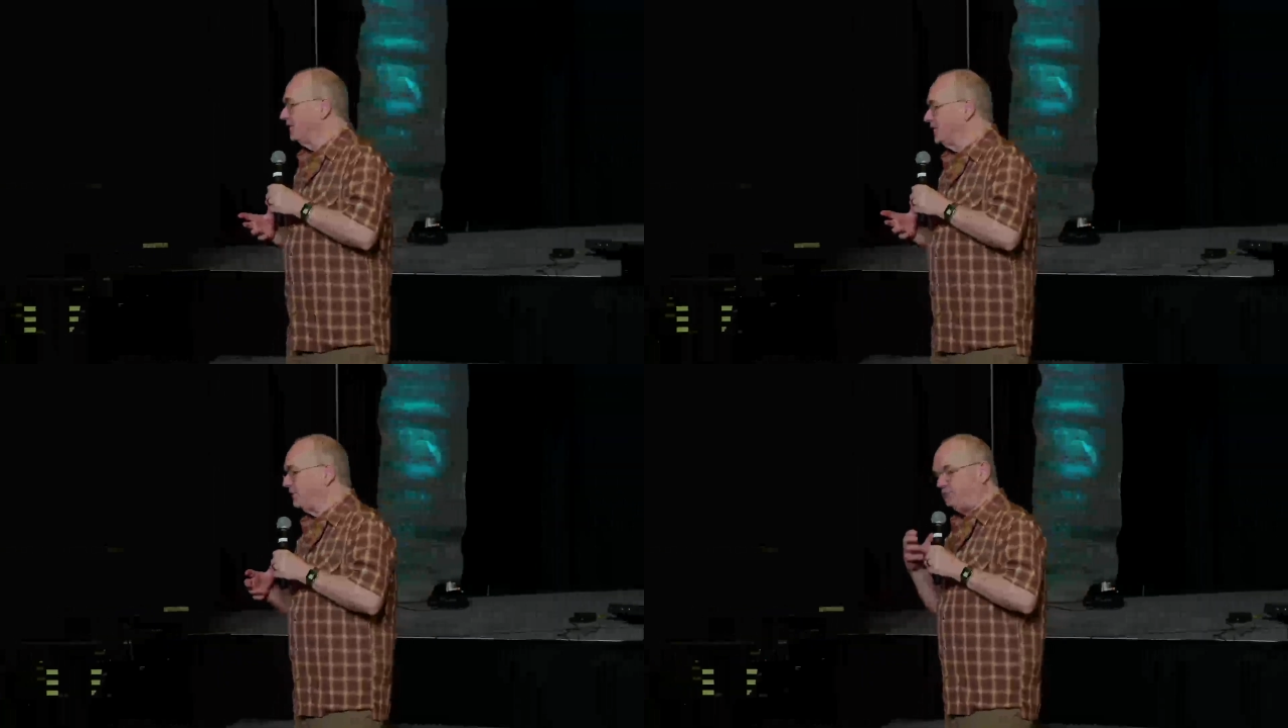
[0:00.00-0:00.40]

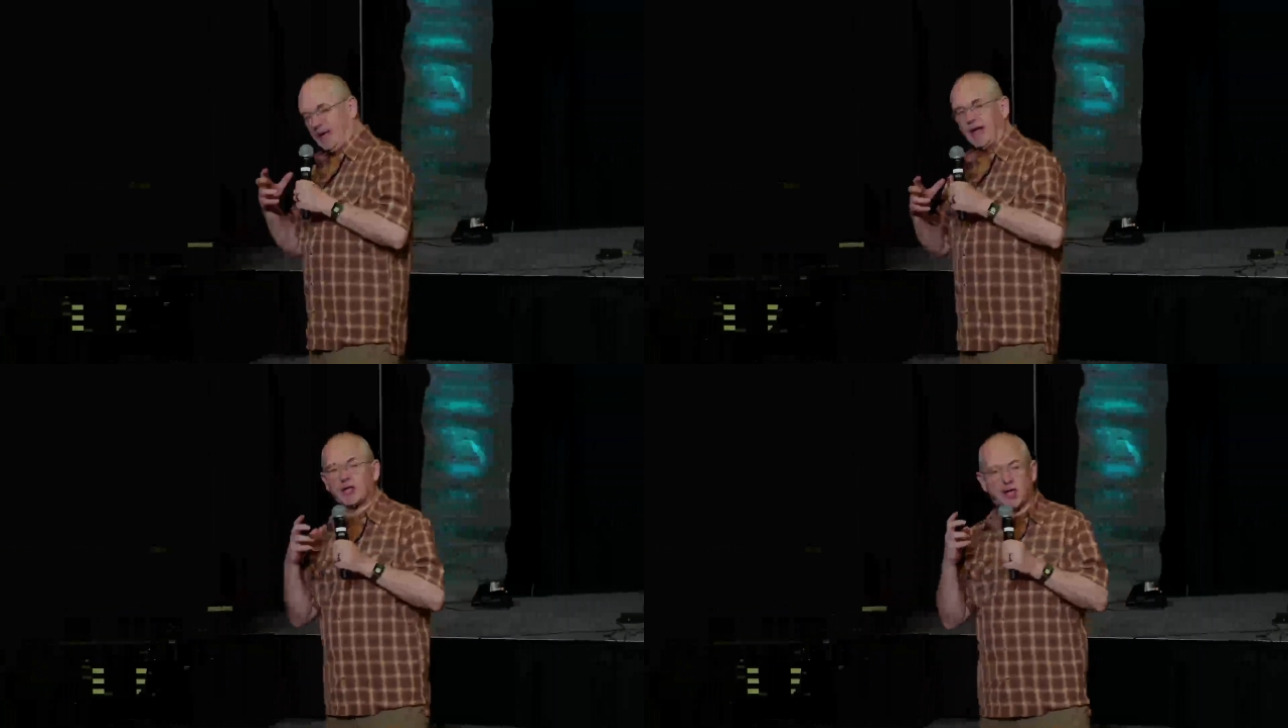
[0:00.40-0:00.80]
the
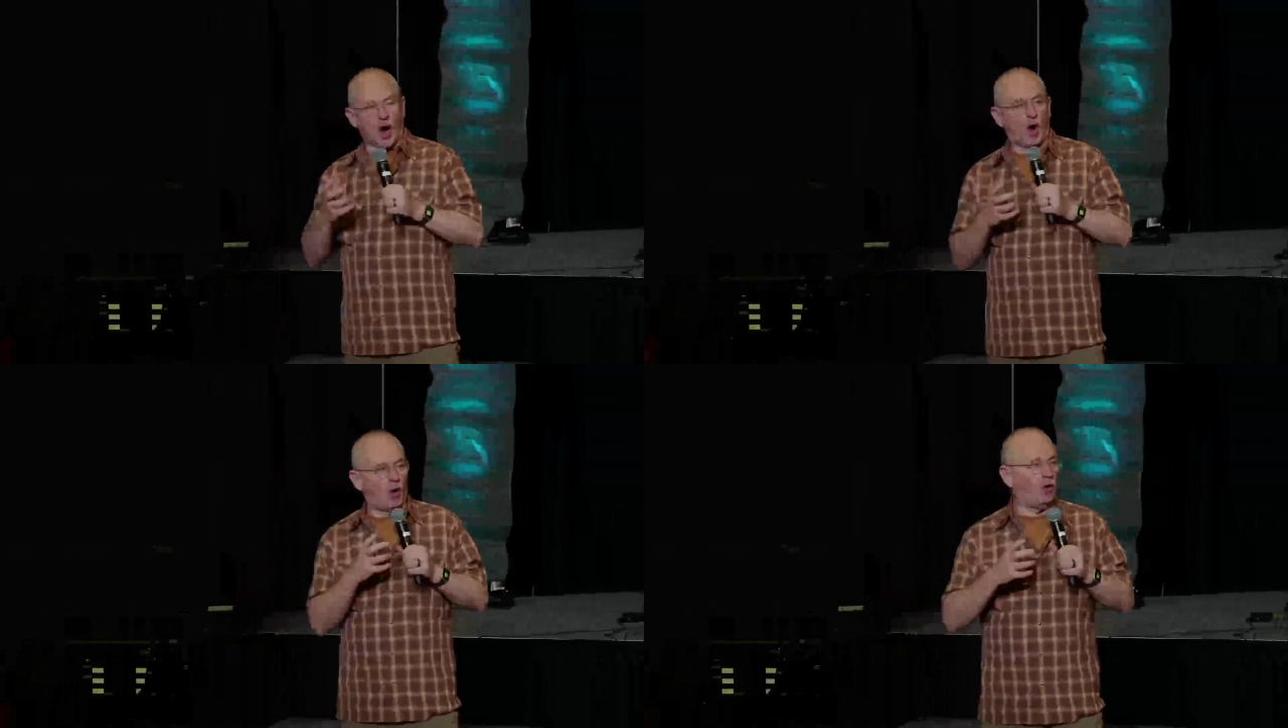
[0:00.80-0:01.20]
big
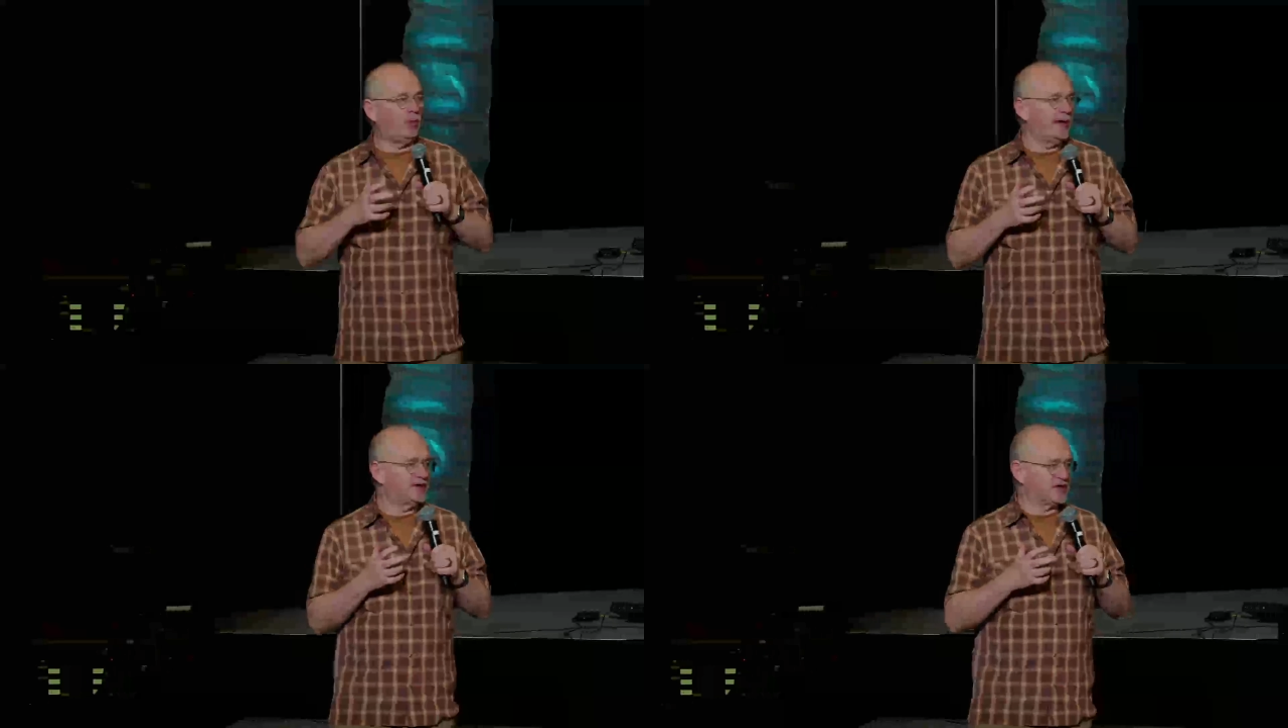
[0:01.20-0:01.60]
goal
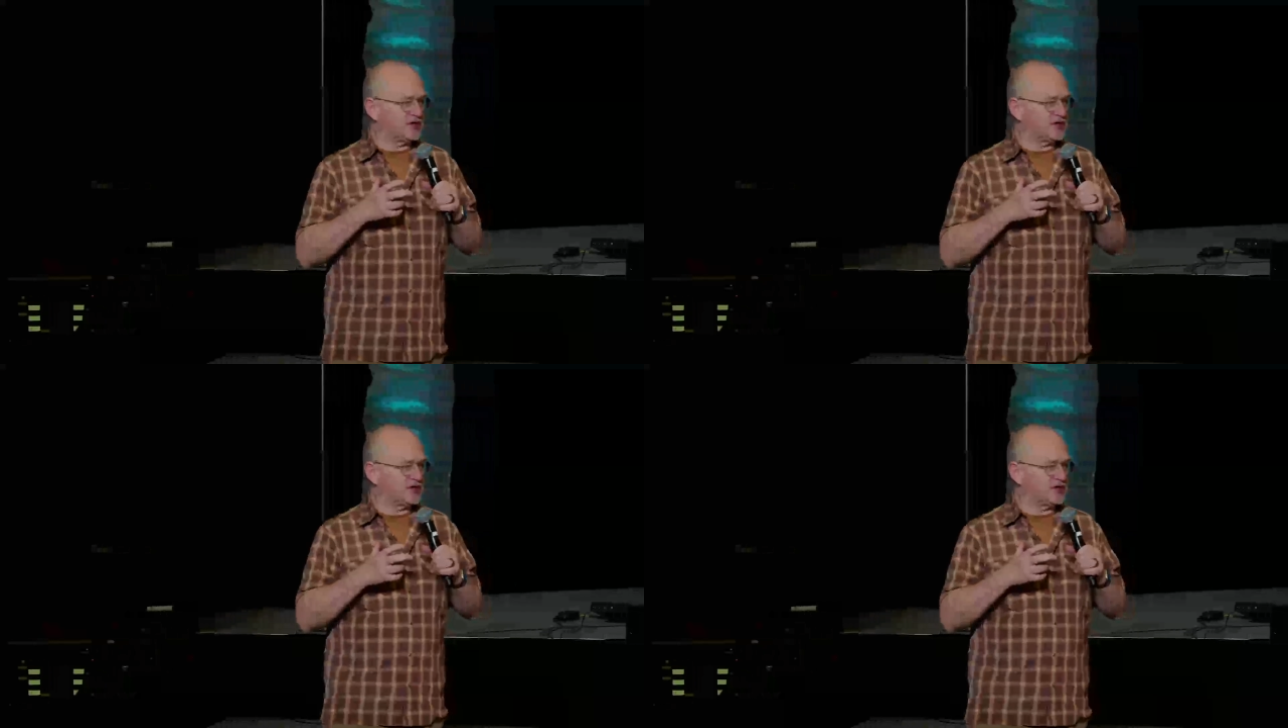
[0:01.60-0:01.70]
is to